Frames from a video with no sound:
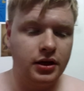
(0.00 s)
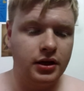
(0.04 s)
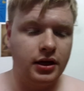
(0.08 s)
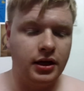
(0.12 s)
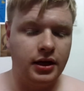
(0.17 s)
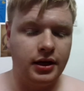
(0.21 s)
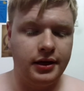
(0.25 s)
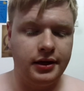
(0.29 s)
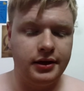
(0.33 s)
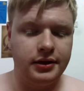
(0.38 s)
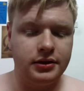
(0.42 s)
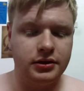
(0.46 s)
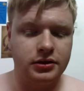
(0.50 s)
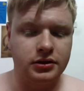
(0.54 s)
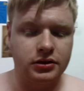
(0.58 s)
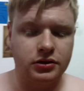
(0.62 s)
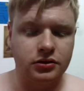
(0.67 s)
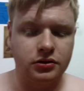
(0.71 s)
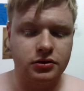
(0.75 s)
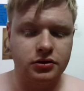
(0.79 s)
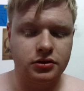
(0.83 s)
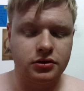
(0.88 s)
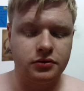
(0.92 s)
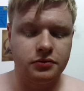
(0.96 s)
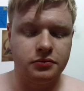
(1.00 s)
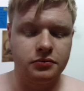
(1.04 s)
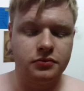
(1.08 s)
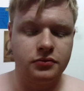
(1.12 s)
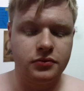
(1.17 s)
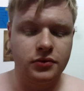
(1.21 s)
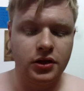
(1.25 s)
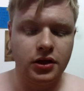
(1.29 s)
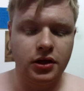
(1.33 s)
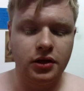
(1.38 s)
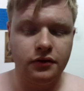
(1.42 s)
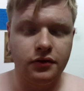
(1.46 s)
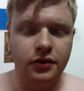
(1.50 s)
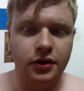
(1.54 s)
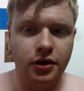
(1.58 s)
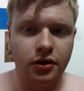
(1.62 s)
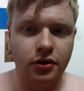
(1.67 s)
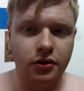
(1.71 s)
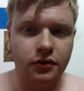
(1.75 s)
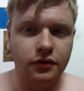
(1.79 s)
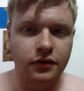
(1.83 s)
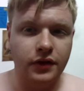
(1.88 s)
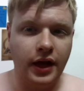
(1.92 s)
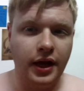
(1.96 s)
and I took some
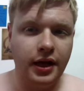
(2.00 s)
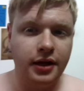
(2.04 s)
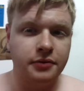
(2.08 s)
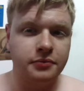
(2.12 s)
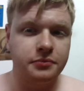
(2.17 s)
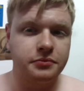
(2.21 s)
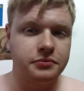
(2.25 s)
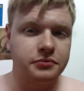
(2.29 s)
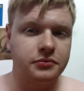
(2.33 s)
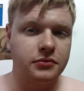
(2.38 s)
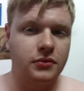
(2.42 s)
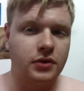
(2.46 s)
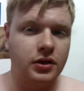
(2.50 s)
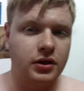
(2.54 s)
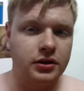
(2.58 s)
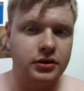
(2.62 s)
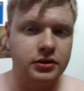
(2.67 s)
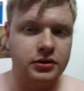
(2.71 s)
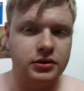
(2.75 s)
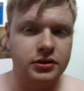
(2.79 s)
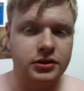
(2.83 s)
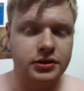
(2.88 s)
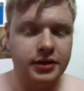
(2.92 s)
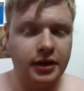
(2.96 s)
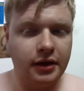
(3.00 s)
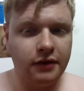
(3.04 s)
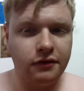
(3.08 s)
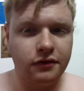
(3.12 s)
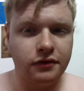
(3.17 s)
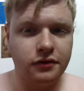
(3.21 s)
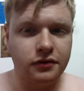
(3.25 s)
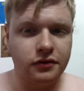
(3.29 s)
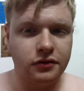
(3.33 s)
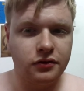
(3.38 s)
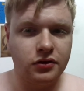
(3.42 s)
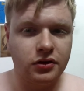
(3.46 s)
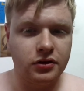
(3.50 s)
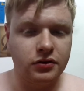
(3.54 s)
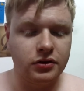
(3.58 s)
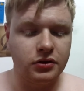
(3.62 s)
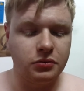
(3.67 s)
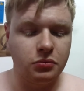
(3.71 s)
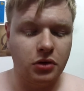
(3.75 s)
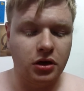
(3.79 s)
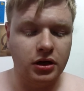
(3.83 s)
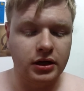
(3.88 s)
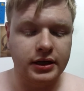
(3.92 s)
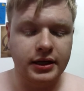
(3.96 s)
video of that and stuff
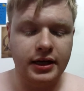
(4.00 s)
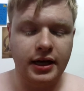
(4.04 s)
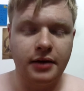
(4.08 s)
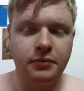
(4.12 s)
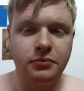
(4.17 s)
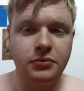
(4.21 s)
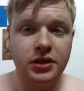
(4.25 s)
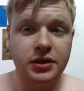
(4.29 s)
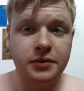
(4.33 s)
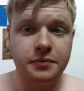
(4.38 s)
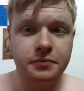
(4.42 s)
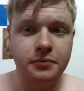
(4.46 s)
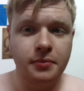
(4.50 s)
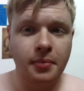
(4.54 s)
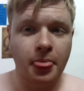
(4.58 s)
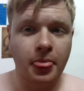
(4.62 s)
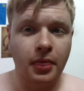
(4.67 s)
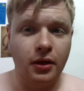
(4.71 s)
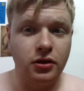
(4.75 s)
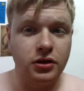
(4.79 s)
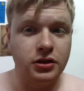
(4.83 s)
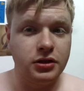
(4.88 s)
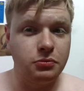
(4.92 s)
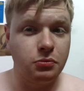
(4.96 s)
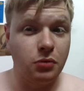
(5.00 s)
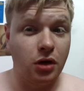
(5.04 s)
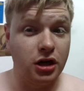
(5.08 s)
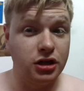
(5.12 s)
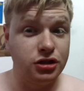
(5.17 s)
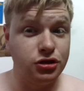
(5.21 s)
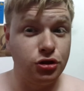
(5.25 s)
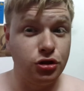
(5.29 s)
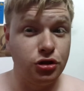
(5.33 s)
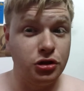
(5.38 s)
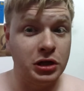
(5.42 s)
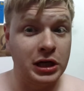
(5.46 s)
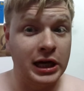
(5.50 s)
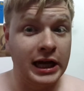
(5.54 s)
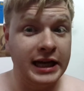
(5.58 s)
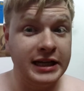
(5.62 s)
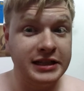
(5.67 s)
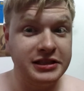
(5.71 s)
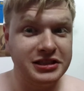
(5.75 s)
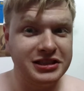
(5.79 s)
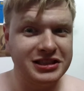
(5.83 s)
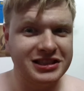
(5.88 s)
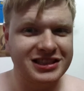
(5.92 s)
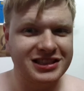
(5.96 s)
with my camera using my new
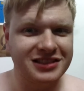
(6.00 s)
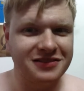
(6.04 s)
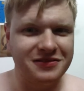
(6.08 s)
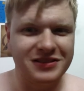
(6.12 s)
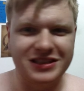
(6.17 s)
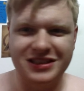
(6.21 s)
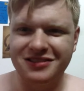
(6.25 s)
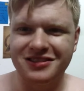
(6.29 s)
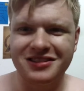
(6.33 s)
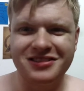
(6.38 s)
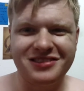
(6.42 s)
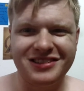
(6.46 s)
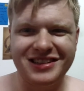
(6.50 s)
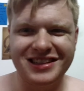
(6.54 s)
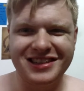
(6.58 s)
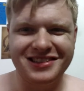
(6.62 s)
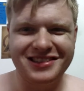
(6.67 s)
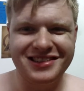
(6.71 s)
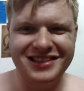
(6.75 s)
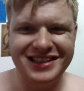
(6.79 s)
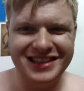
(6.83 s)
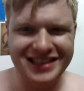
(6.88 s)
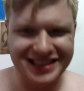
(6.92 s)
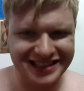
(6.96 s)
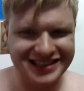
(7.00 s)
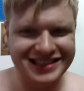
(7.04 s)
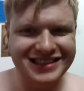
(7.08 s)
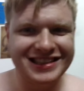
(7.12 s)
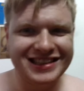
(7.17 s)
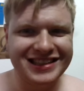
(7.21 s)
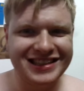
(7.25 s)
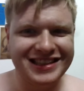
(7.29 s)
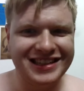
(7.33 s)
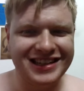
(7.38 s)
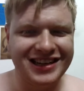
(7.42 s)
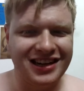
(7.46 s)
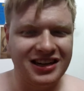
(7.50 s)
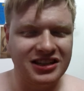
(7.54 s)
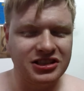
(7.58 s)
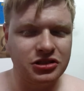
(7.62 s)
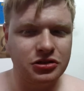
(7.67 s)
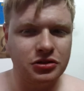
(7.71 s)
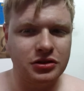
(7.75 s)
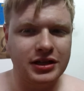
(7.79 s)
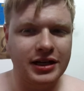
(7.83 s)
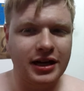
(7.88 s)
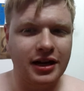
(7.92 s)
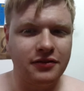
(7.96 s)
lens, which was really good. I
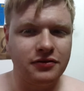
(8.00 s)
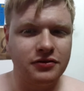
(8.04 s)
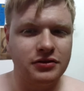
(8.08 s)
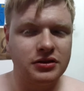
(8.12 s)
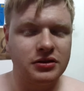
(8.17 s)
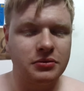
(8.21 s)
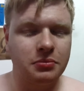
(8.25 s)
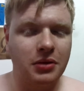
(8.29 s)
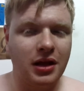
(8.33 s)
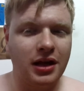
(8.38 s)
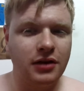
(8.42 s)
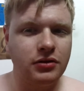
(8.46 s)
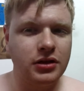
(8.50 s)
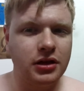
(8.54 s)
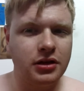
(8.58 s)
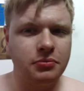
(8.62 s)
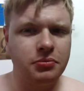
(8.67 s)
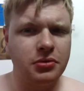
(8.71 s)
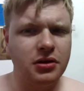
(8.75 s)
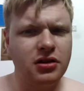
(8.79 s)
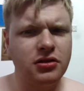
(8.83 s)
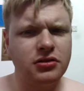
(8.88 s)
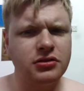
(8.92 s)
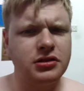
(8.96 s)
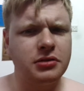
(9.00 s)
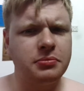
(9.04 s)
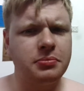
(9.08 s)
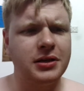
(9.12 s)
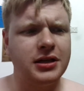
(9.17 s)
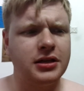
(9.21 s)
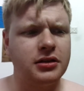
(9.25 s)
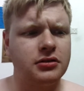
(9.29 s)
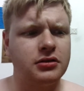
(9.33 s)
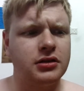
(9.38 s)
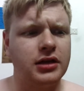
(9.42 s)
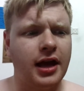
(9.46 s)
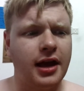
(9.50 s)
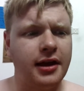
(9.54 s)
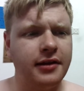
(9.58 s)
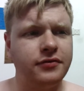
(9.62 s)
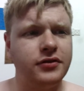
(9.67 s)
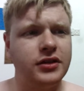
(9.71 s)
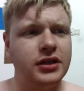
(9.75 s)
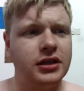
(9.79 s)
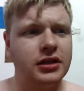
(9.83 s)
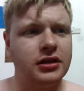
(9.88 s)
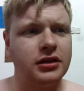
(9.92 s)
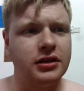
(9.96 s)
enjoyed having to play with it, but it's a bit
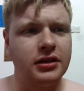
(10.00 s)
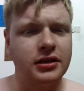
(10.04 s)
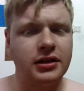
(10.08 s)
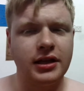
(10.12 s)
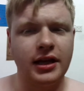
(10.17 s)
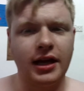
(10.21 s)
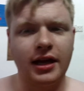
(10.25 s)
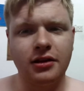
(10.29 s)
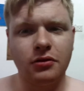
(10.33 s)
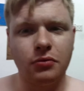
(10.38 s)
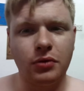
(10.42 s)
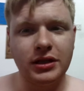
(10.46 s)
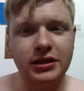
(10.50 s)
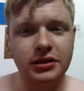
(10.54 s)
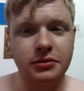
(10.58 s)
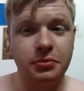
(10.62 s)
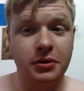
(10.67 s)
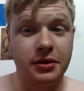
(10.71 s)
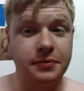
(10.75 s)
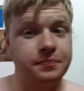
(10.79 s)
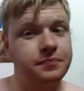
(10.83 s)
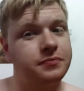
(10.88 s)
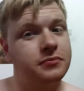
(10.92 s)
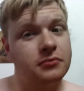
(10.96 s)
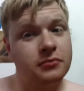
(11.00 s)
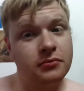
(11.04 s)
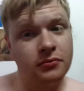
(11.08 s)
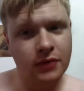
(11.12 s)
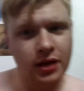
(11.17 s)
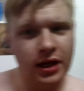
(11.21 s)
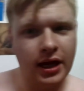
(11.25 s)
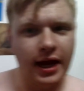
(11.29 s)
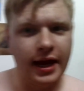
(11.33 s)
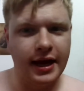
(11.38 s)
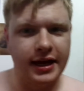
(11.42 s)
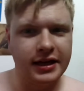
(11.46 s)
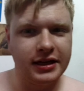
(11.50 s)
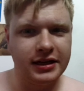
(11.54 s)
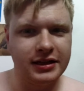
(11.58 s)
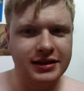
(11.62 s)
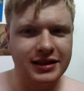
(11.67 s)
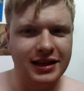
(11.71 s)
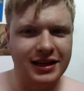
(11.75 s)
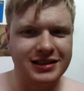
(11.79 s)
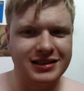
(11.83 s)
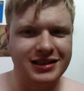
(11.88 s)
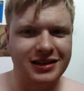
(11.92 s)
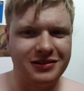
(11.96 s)
heavier than the other ones, but hey,
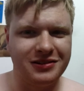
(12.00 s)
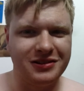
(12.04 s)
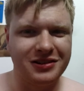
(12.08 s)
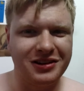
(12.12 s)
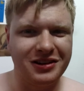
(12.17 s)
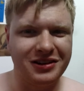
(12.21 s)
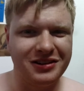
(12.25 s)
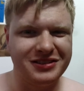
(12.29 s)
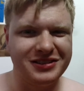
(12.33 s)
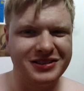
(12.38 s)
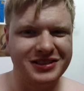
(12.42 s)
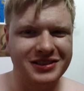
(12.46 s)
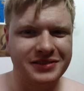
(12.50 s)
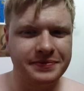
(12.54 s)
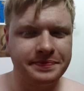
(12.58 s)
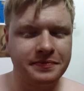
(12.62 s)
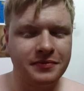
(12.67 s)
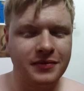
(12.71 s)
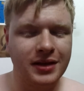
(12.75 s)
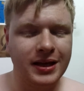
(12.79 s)
that's how it goes.